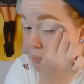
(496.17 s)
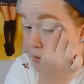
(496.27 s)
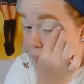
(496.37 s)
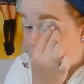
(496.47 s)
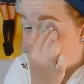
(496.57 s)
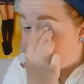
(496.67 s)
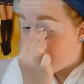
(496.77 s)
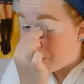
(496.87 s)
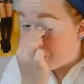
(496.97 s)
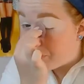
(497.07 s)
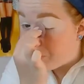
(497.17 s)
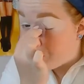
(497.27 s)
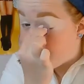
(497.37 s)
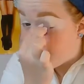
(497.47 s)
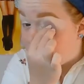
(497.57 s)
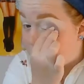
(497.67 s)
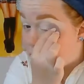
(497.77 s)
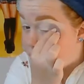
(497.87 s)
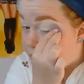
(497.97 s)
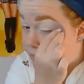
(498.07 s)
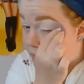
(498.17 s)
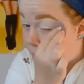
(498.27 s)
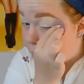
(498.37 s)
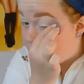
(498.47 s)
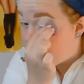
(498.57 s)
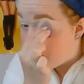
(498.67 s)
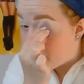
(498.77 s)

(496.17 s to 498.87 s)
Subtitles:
dab this again because it's probably creased now.